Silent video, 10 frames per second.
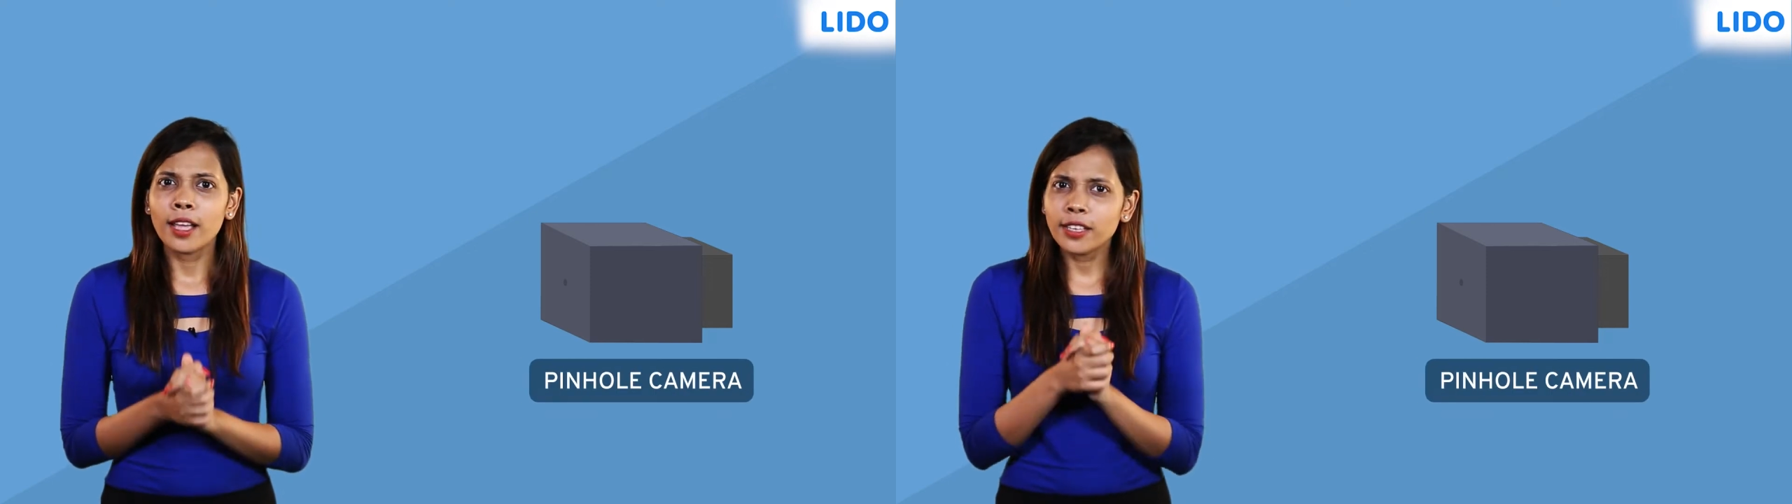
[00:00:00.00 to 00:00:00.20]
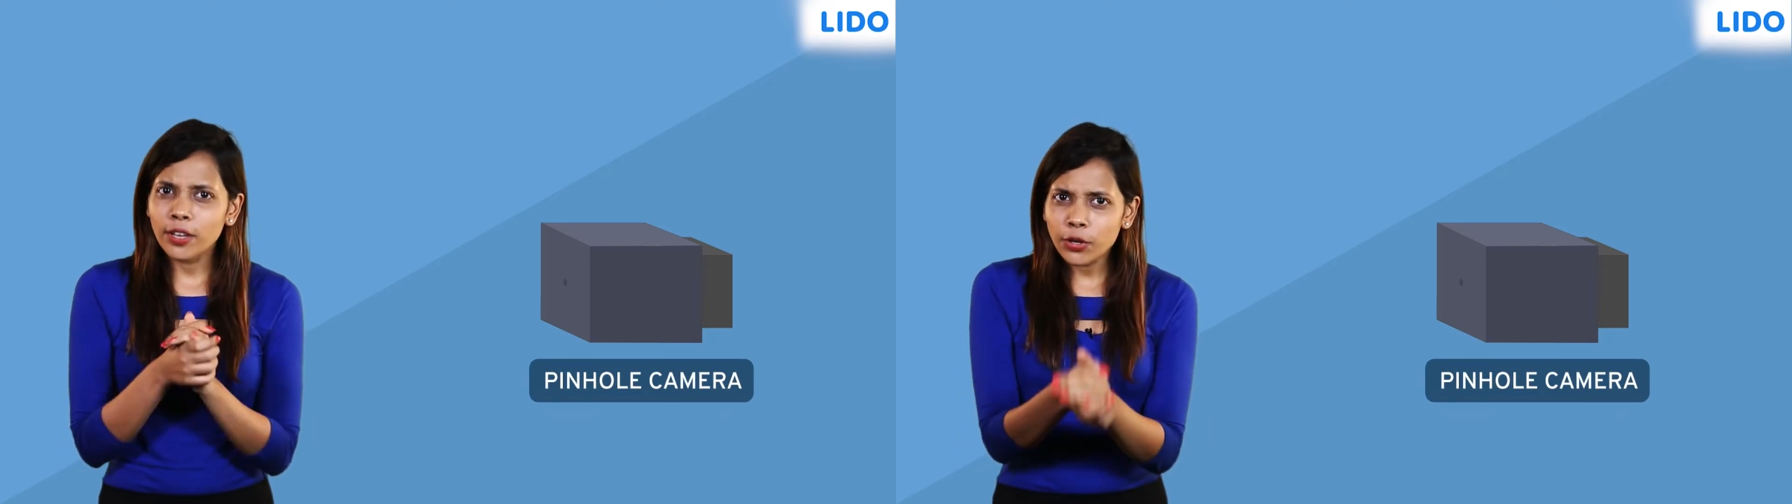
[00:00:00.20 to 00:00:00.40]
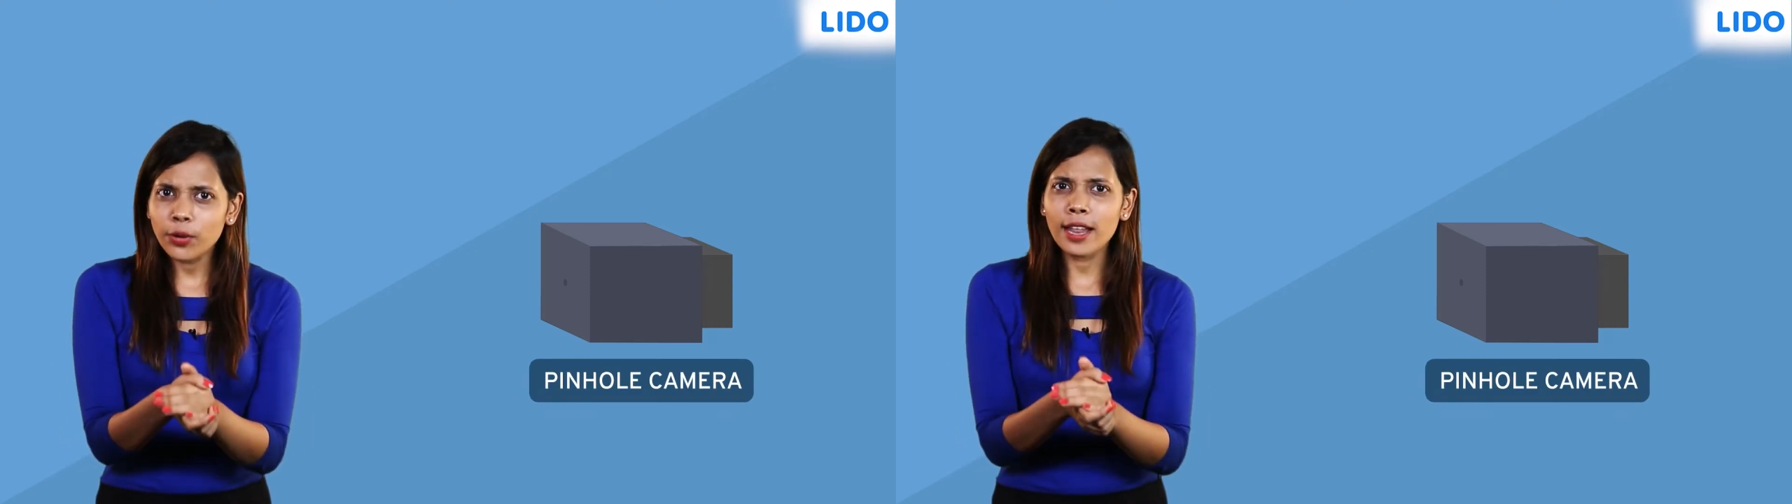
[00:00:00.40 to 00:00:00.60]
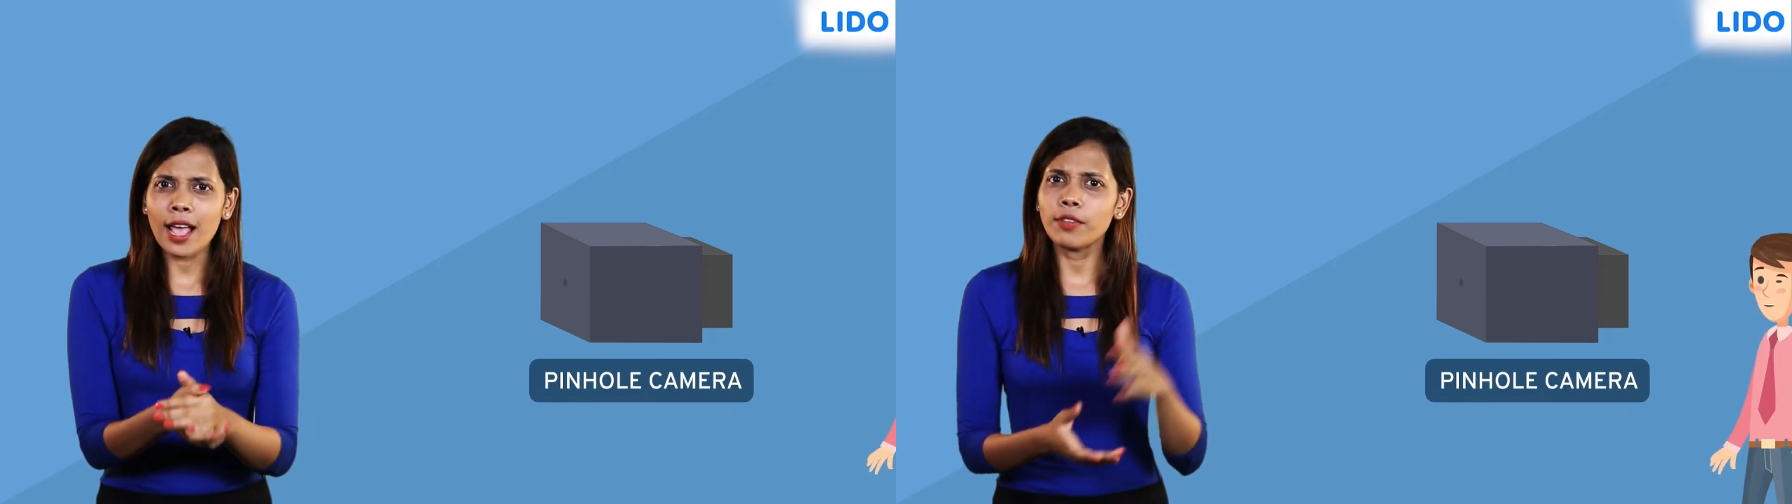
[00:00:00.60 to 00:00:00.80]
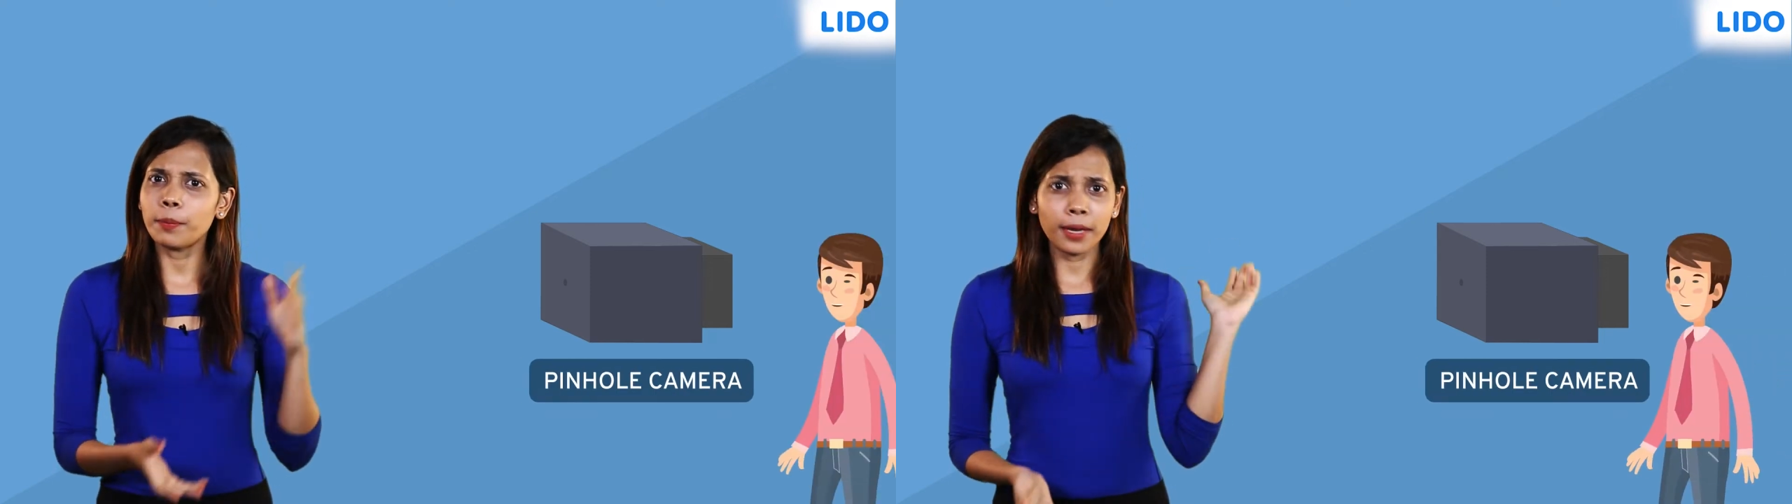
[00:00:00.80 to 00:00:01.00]
Here you can
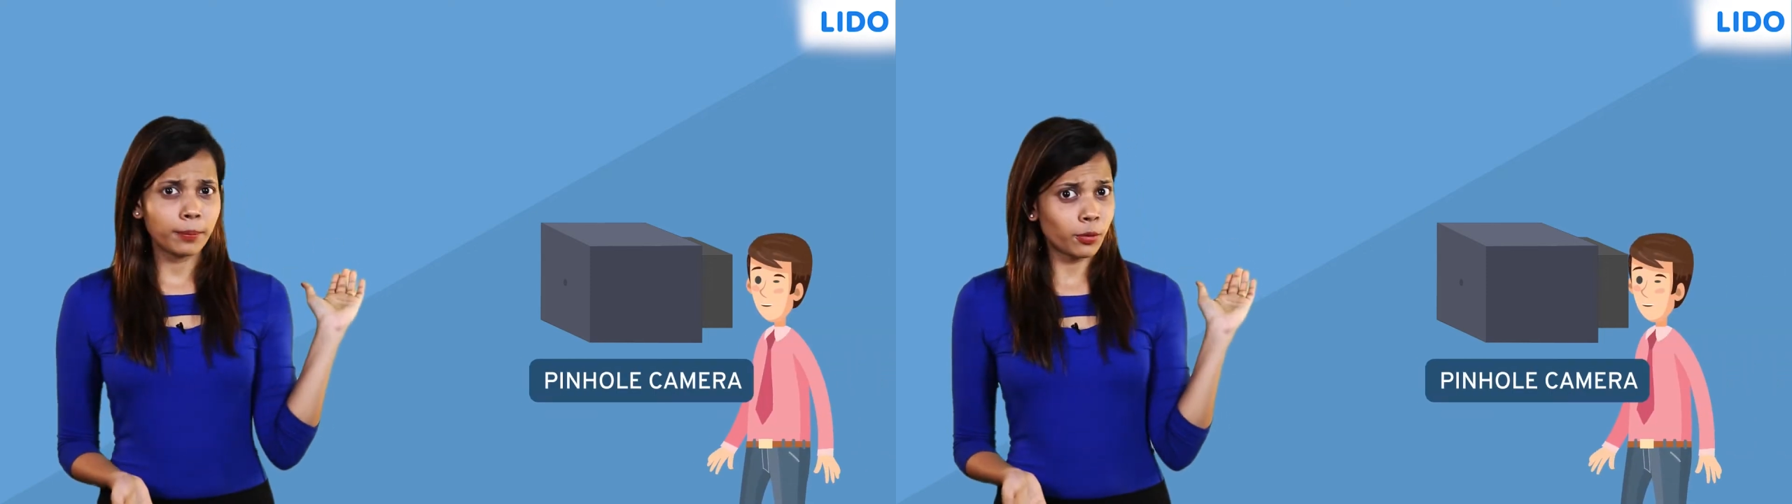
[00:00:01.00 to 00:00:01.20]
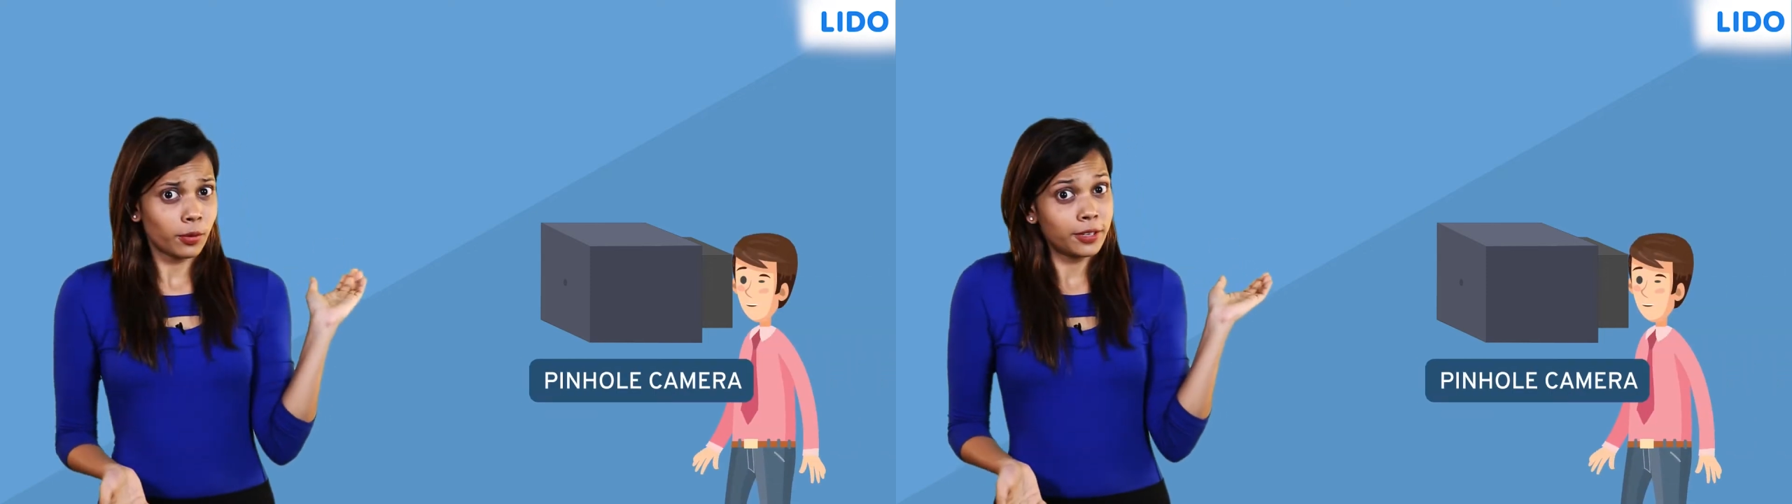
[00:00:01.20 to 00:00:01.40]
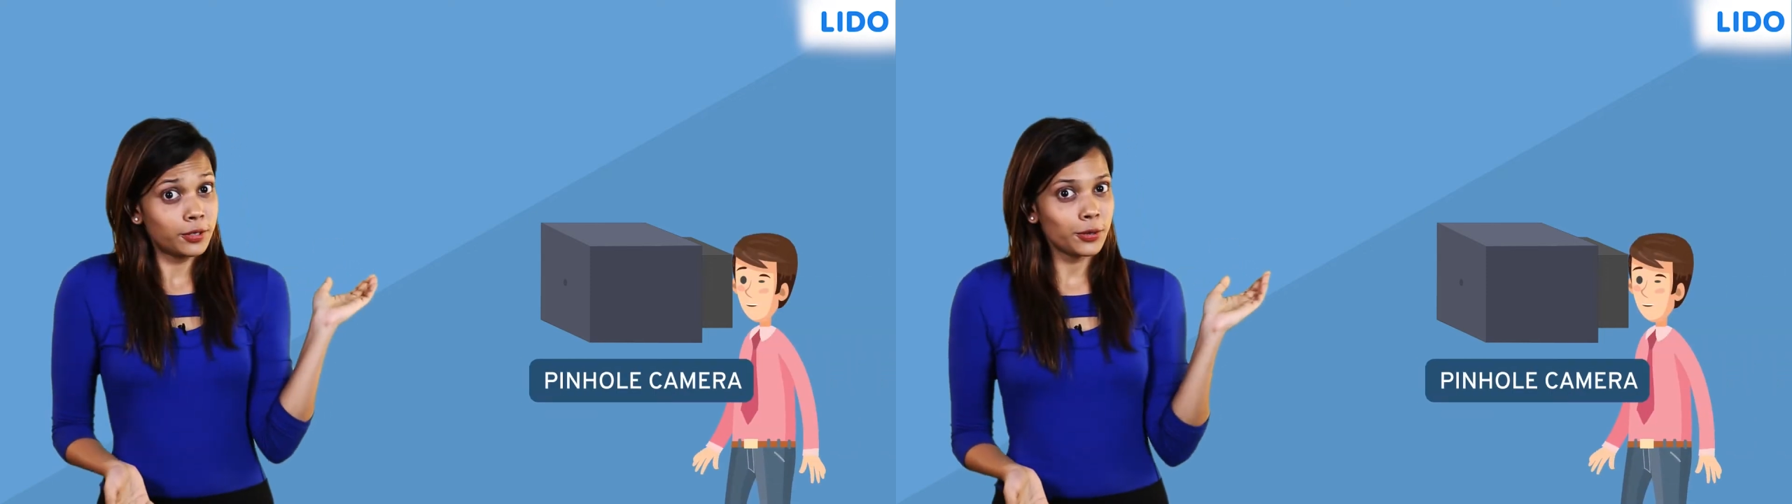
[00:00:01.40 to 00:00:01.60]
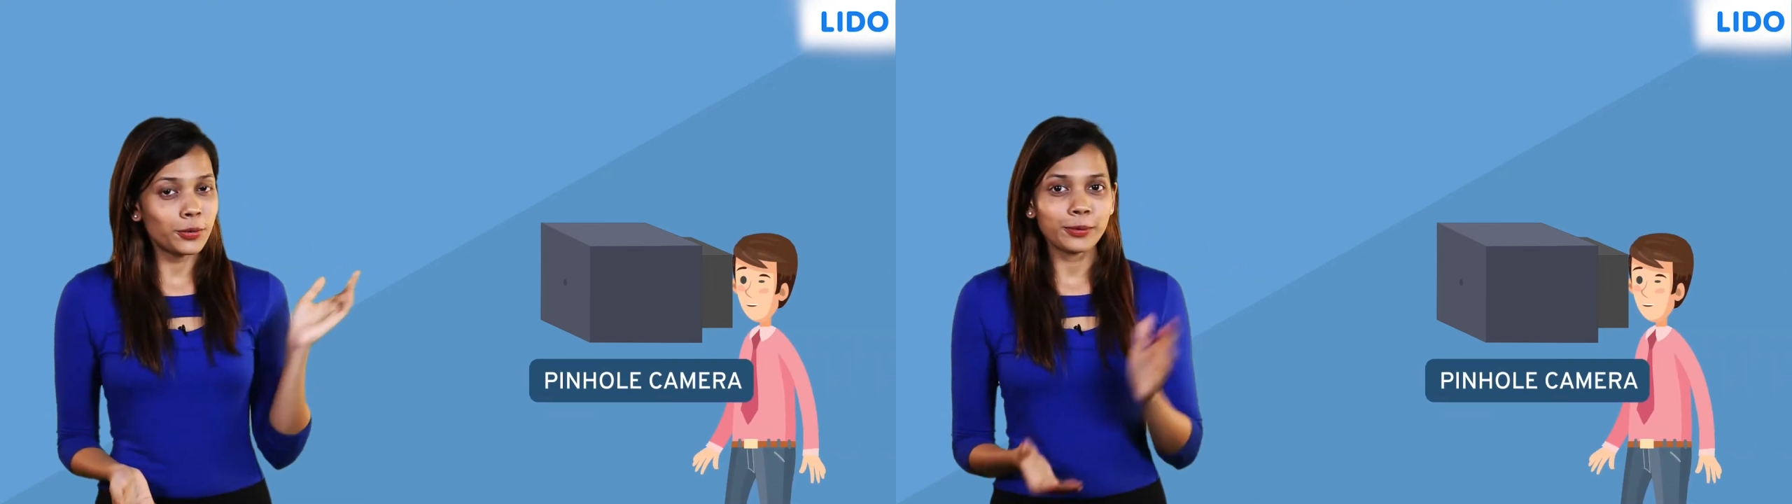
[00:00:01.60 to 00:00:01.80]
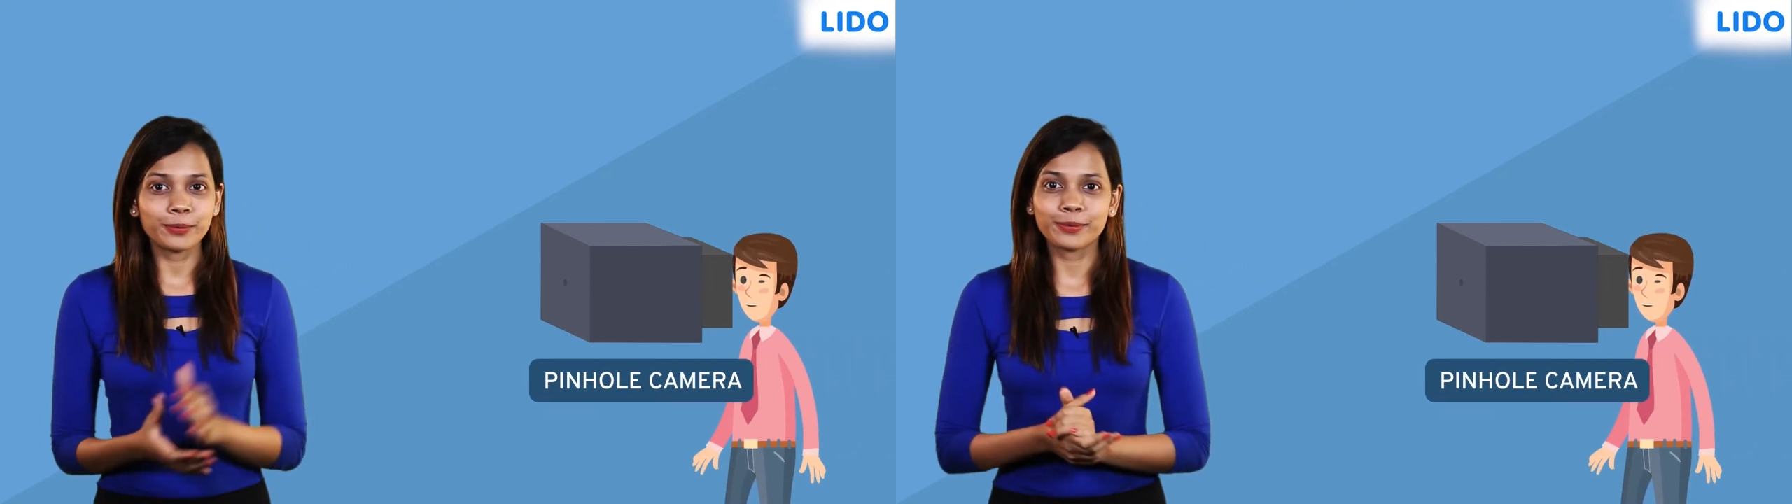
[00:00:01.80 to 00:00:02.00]
have a peep through it too.